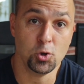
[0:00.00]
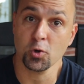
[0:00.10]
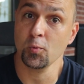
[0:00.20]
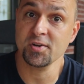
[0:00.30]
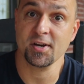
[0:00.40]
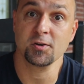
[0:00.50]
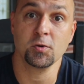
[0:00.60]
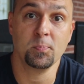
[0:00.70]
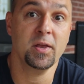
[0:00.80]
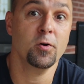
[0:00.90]
you can reach out
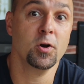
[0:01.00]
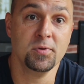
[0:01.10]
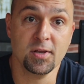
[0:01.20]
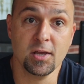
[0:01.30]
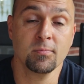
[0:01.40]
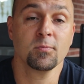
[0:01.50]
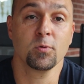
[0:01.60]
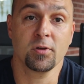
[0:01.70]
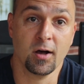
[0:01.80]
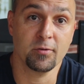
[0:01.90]
to Peter MD
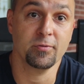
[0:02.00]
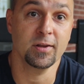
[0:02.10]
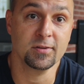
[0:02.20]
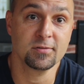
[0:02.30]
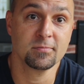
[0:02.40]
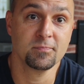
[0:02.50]
with confidence.